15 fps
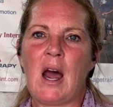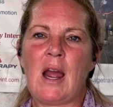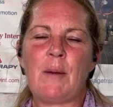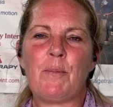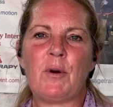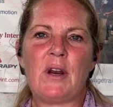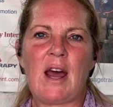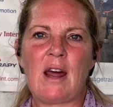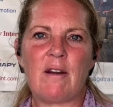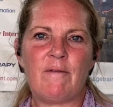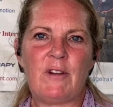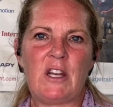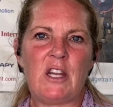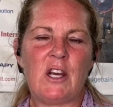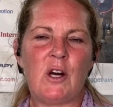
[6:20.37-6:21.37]
I put out
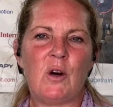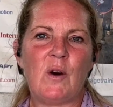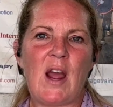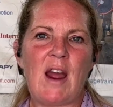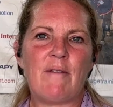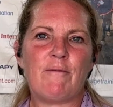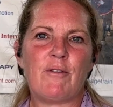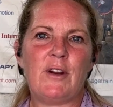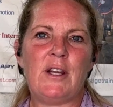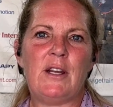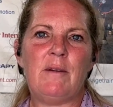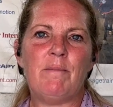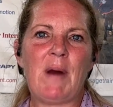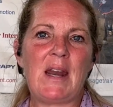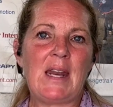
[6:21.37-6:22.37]
a video
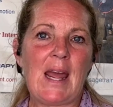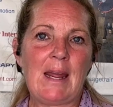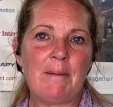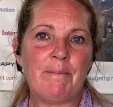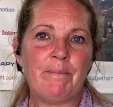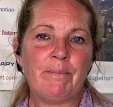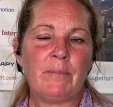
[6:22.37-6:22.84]
every Monday